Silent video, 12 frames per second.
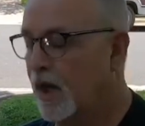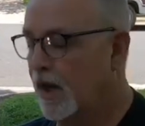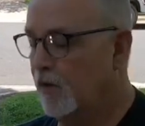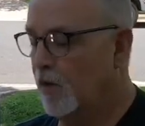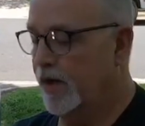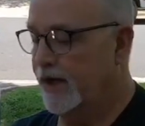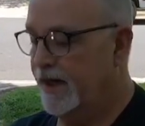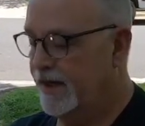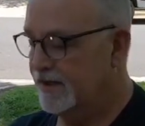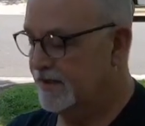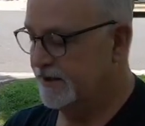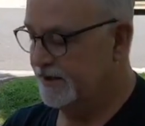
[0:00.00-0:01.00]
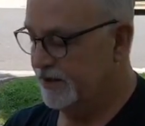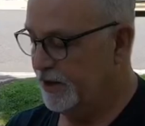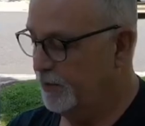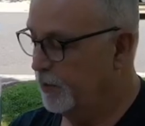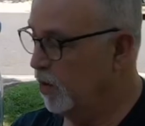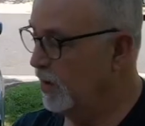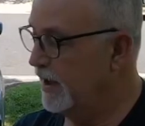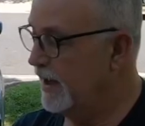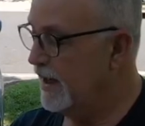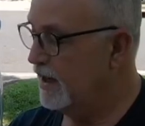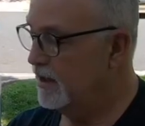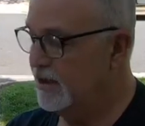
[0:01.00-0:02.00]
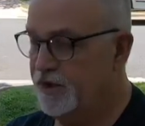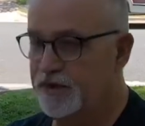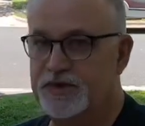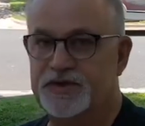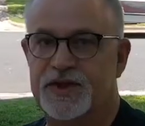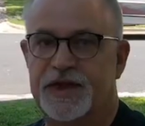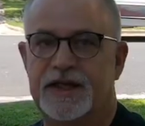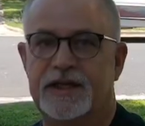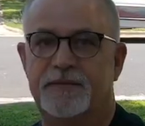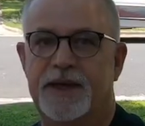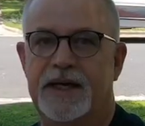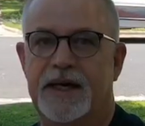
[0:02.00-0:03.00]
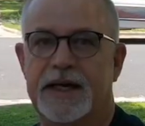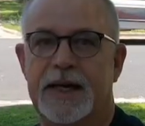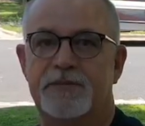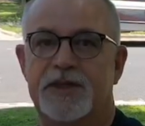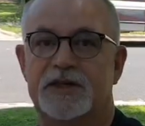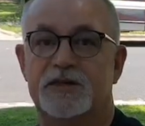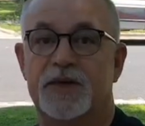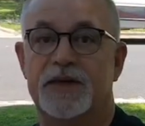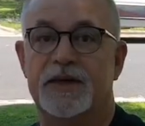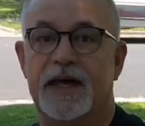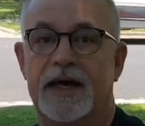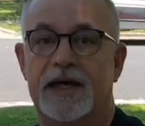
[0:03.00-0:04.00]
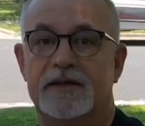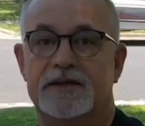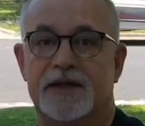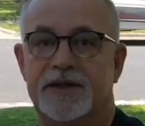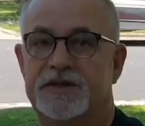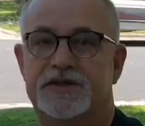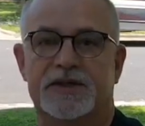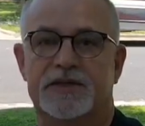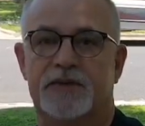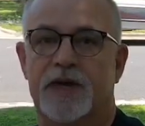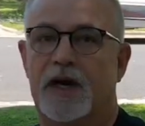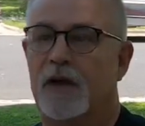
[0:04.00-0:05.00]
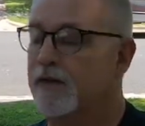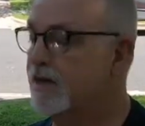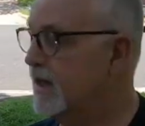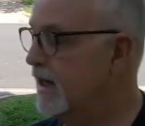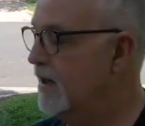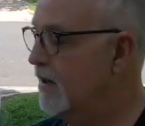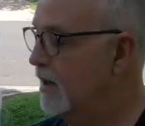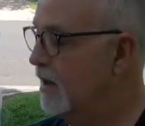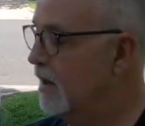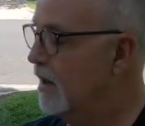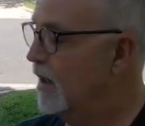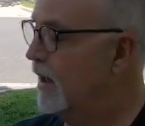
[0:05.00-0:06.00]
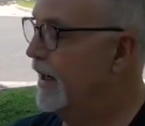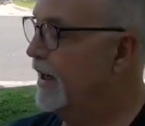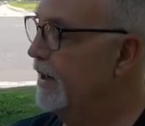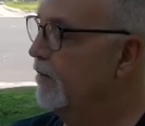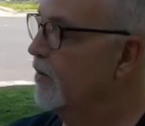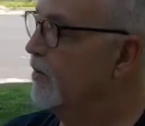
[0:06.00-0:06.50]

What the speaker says: And what it is you pull it out and you can stick it in the meat. I keep this one in the house. I use this one all the time. And it will